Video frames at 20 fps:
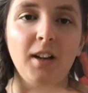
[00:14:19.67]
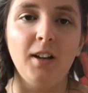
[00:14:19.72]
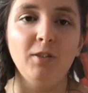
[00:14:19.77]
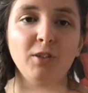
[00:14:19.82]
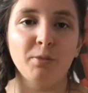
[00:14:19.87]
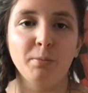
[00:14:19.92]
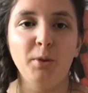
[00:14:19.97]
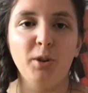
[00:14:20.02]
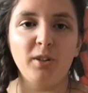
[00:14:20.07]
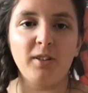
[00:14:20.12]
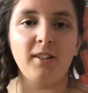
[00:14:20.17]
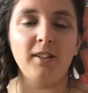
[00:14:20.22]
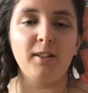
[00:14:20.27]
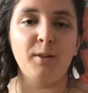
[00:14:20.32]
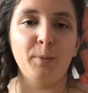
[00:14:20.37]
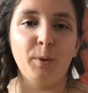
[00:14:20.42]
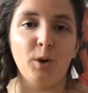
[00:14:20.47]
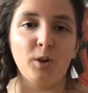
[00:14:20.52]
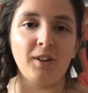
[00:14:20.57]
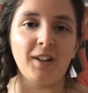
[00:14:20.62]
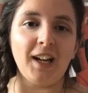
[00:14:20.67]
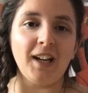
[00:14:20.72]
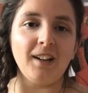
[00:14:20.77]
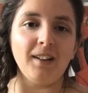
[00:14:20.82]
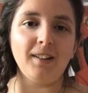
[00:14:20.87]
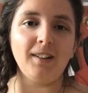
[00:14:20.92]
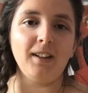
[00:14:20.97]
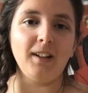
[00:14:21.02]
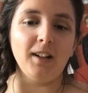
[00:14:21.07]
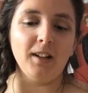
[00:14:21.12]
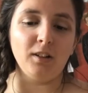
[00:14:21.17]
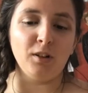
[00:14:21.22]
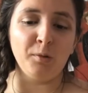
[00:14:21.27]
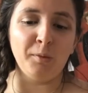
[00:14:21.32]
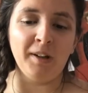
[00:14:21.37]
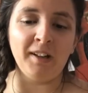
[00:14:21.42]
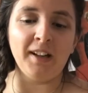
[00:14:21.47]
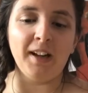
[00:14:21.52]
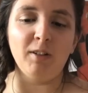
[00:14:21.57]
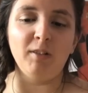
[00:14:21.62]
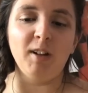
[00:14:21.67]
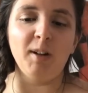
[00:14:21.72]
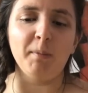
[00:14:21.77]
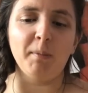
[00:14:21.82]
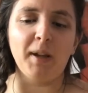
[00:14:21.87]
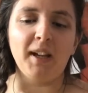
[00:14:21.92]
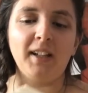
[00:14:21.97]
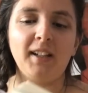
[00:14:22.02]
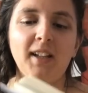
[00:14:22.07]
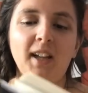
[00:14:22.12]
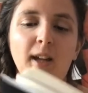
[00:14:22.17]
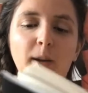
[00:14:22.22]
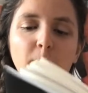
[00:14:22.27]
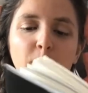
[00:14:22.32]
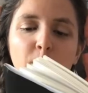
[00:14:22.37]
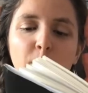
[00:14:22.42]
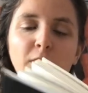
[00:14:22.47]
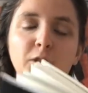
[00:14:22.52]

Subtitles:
It was most of the sports that you see in the Winter Olympic Games,